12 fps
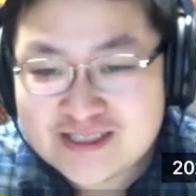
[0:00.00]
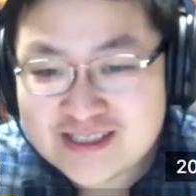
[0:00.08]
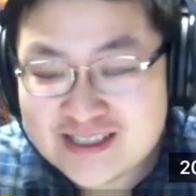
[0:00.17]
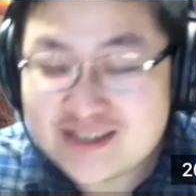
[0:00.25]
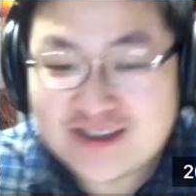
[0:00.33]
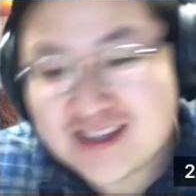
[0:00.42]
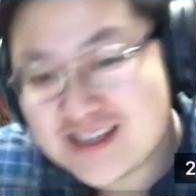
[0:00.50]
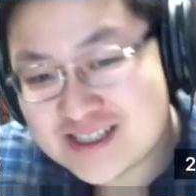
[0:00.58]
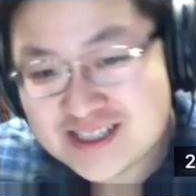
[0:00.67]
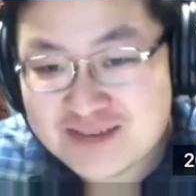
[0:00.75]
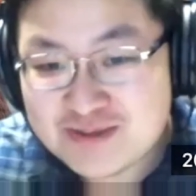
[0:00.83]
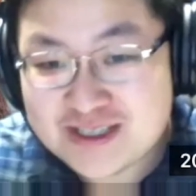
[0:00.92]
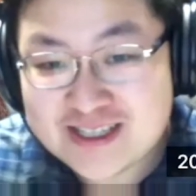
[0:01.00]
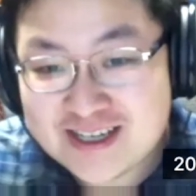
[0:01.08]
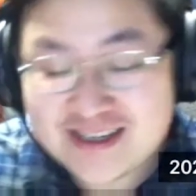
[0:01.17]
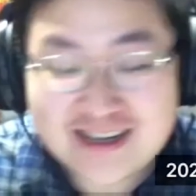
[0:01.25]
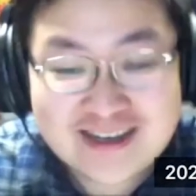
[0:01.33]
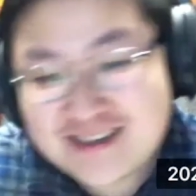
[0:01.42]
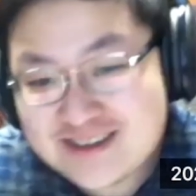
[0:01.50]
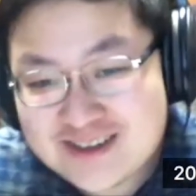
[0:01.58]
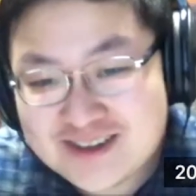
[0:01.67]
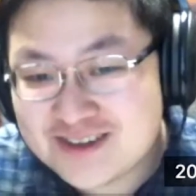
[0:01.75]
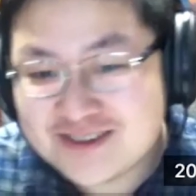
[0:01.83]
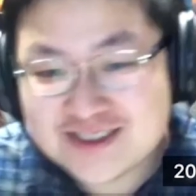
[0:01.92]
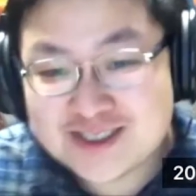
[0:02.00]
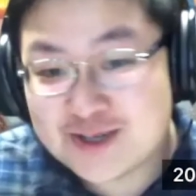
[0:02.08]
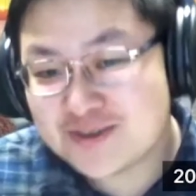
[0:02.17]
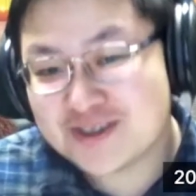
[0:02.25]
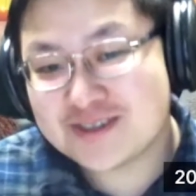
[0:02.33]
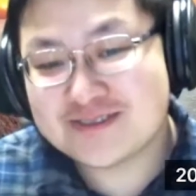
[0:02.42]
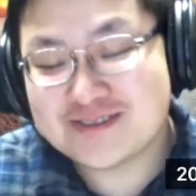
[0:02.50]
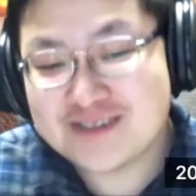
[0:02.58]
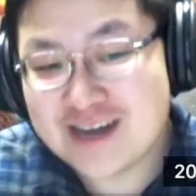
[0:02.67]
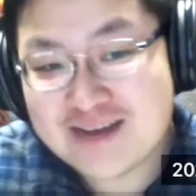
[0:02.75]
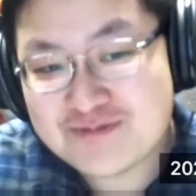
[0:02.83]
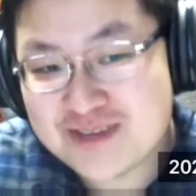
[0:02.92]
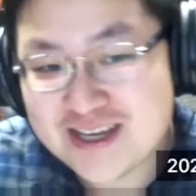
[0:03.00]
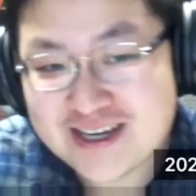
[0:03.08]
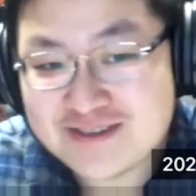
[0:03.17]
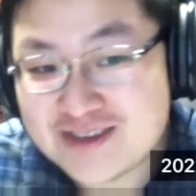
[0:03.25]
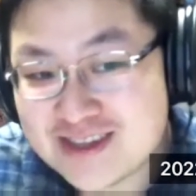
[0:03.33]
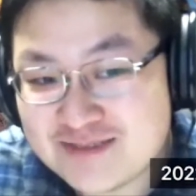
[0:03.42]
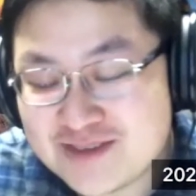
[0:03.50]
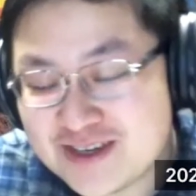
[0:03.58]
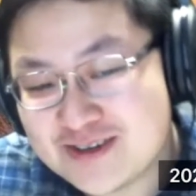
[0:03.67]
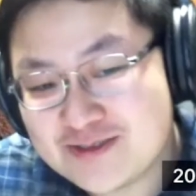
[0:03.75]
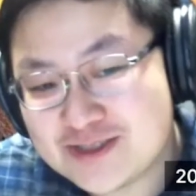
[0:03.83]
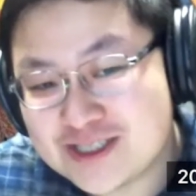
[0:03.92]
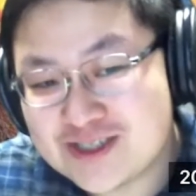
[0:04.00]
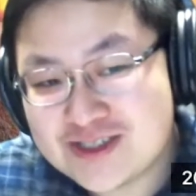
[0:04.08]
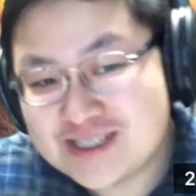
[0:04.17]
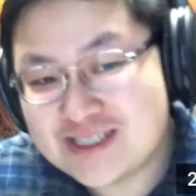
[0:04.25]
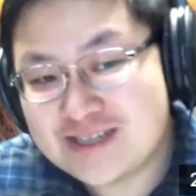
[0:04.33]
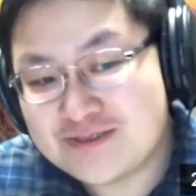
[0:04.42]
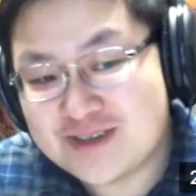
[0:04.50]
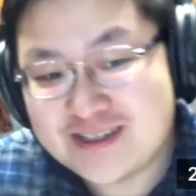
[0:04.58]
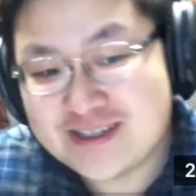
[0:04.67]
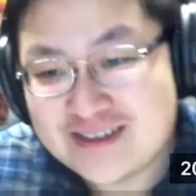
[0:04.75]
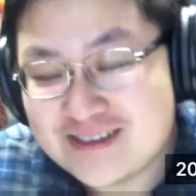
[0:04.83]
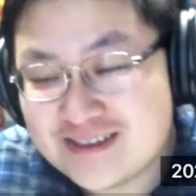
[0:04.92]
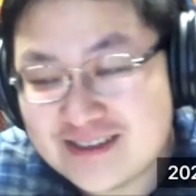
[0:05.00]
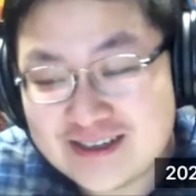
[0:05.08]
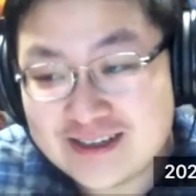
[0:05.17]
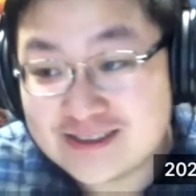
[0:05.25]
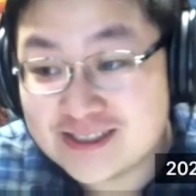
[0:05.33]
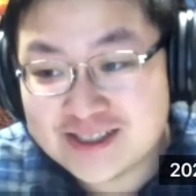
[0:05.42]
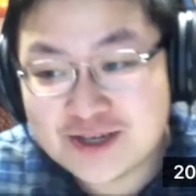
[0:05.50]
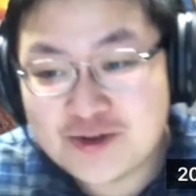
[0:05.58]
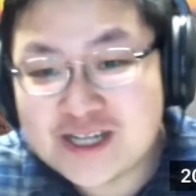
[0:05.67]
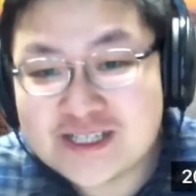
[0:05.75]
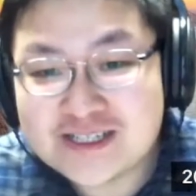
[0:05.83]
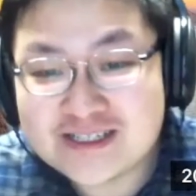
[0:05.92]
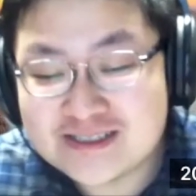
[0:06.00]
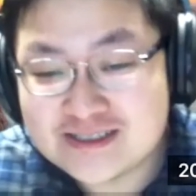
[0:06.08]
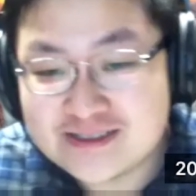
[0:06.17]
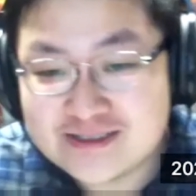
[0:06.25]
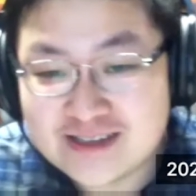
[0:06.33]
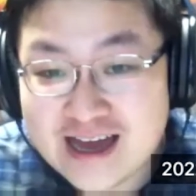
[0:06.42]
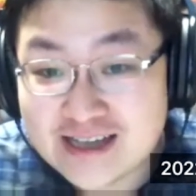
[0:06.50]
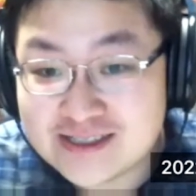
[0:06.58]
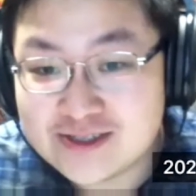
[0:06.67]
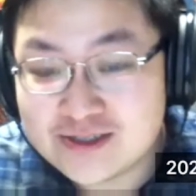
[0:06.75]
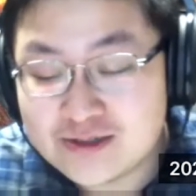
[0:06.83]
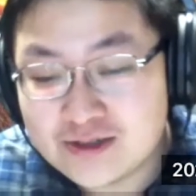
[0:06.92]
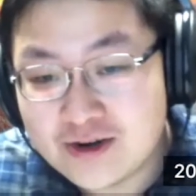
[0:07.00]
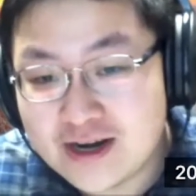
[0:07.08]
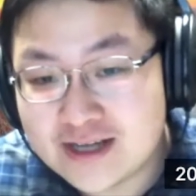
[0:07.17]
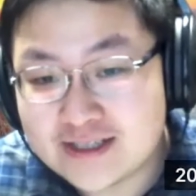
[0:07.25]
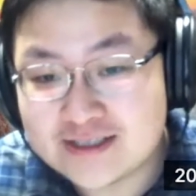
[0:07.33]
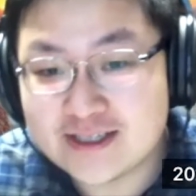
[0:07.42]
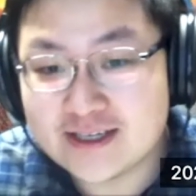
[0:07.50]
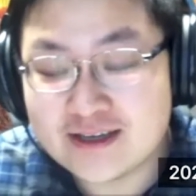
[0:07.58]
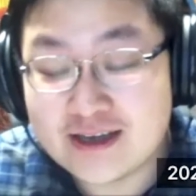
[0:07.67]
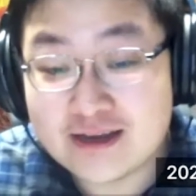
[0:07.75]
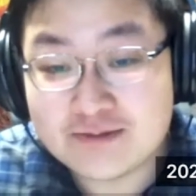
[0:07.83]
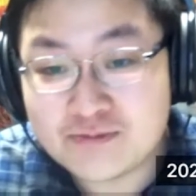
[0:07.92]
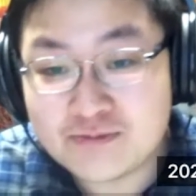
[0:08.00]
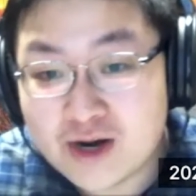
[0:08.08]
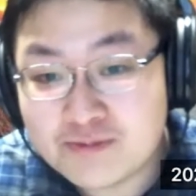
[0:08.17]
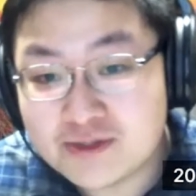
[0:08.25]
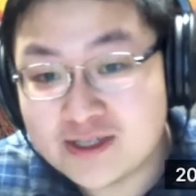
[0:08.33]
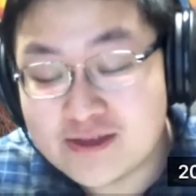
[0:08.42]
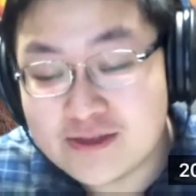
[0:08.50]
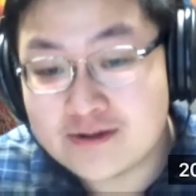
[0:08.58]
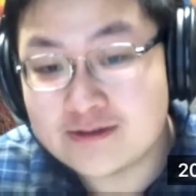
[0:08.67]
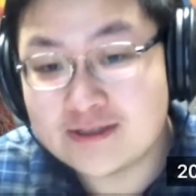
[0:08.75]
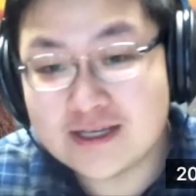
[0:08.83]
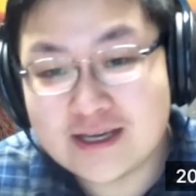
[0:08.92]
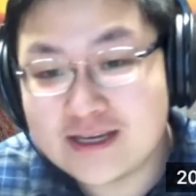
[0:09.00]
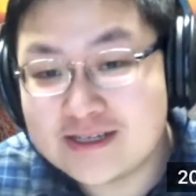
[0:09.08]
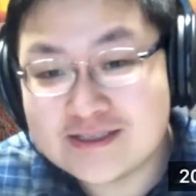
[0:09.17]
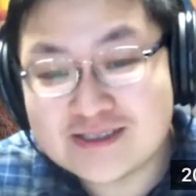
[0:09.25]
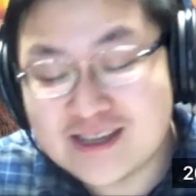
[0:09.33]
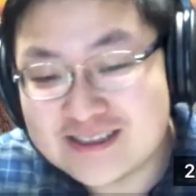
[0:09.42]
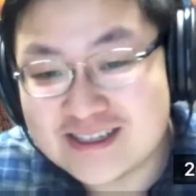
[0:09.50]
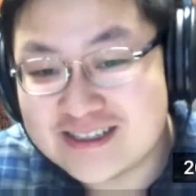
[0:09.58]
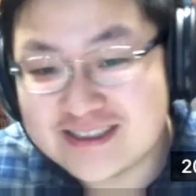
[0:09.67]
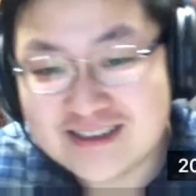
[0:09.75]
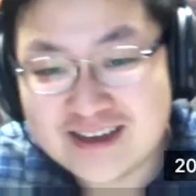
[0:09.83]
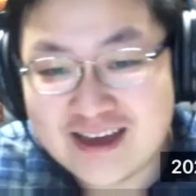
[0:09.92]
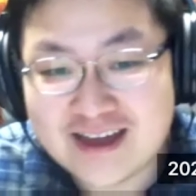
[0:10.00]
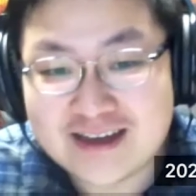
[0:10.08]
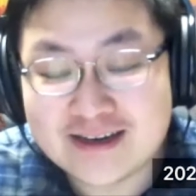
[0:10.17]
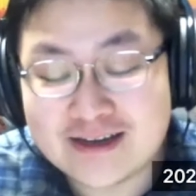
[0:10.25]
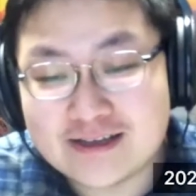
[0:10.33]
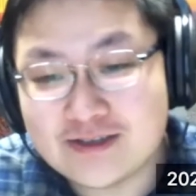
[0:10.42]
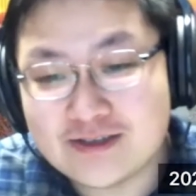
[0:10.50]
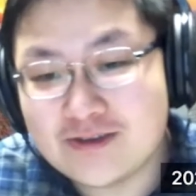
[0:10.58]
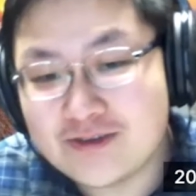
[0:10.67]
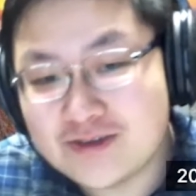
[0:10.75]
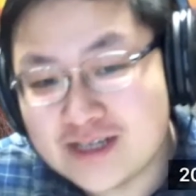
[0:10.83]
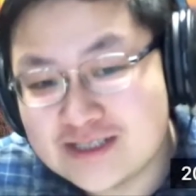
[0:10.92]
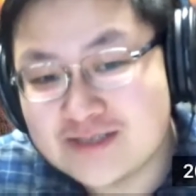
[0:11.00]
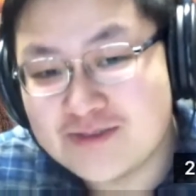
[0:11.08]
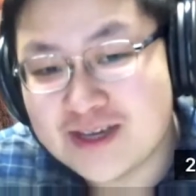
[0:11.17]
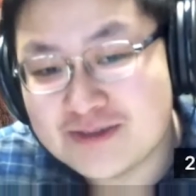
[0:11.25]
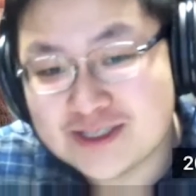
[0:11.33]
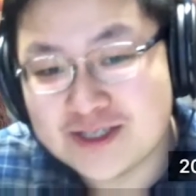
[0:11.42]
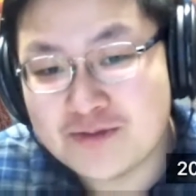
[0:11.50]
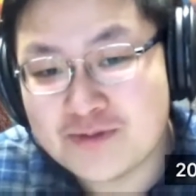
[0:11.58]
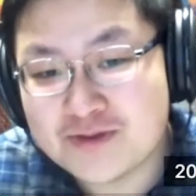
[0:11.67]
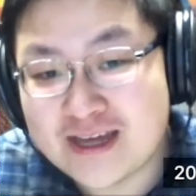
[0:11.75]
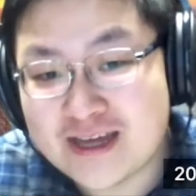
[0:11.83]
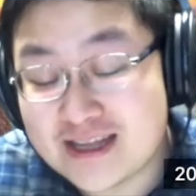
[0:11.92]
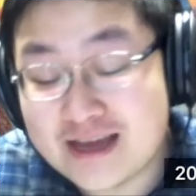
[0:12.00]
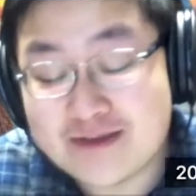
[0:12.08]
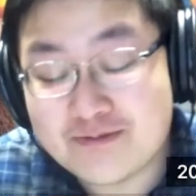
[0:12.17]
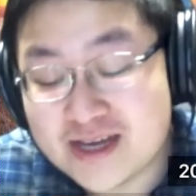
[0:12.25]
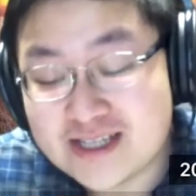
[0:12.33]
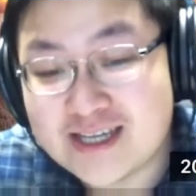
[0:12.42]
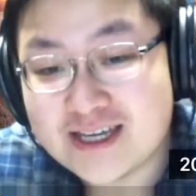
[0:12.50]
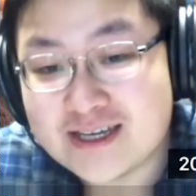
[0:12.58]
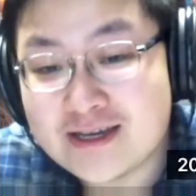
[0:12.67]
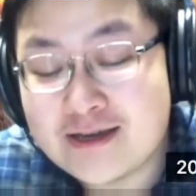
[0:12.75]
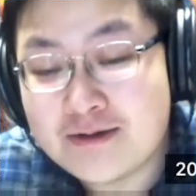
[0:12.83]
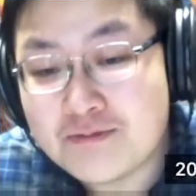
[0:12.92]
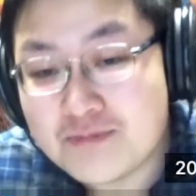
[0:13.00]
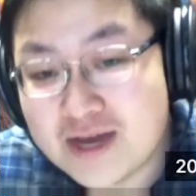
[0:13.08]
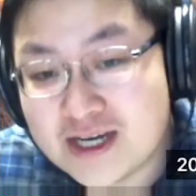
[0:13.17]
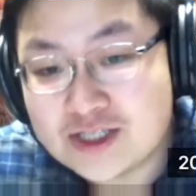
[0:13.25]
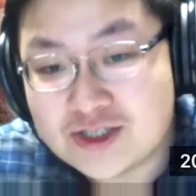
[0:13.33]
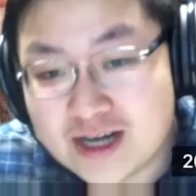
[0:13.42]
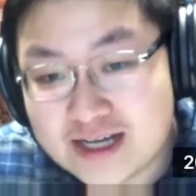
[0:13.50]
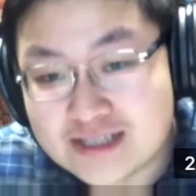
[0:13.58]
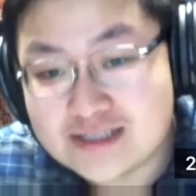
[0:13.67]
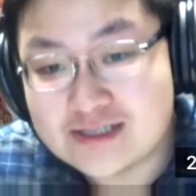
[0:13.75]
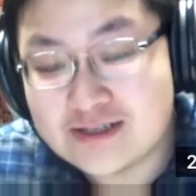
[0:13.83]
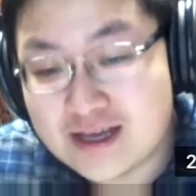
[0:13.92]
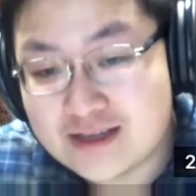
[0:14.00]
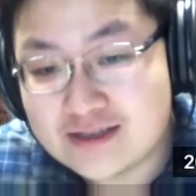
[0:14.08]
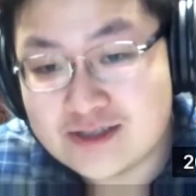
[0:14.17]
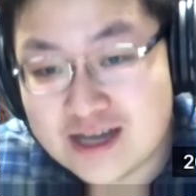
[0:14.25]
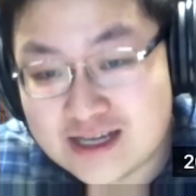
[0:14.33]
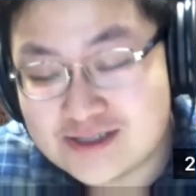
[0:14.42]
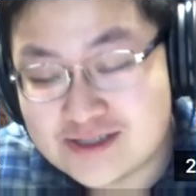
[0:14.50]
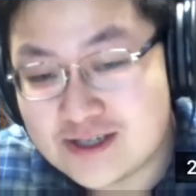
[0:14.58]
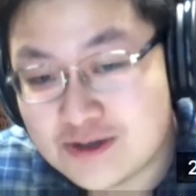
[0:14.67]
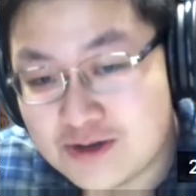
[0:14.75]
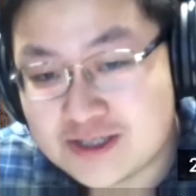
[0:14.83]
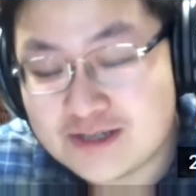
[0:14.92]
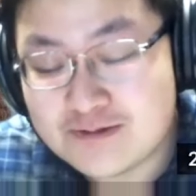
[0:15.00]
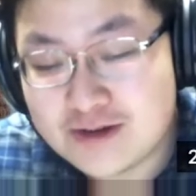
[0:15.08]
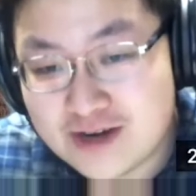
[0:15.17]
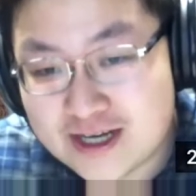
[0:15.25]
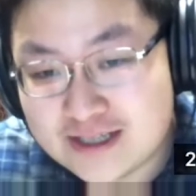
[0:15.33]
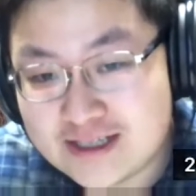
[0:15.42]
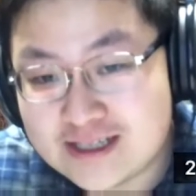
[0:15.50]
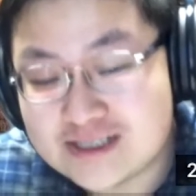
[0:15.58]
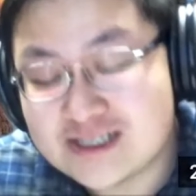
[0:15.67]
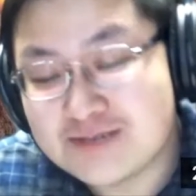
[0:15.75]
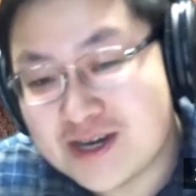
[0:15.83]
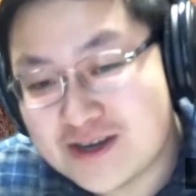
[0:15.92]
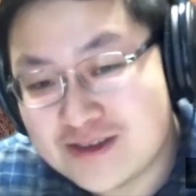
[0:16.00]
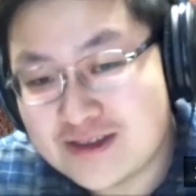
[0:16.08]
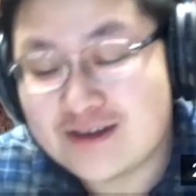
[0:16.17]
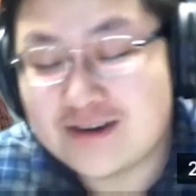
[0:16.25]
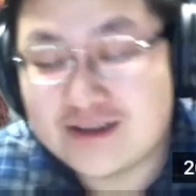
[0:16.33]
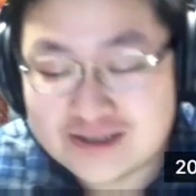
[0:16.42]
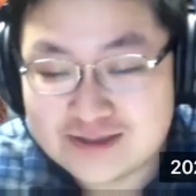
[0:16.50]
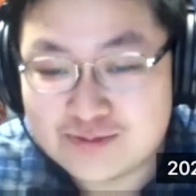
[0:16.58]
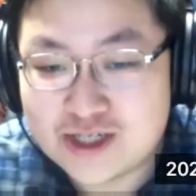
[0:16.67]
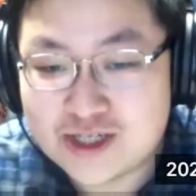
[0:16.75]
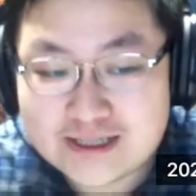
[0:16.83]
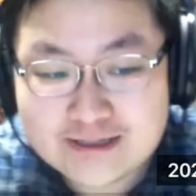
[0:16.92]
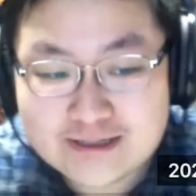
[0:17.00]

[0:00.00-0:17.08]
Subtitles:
and then you get the assignment done and then, it's over. You're happy and everything, but research is different. Until the question is answered correctly and properly and thoroughly, it is not done. And you need to be able to cope with that. And that might take many tries to get to answer the question correctly. It's a marathon, not a sprint.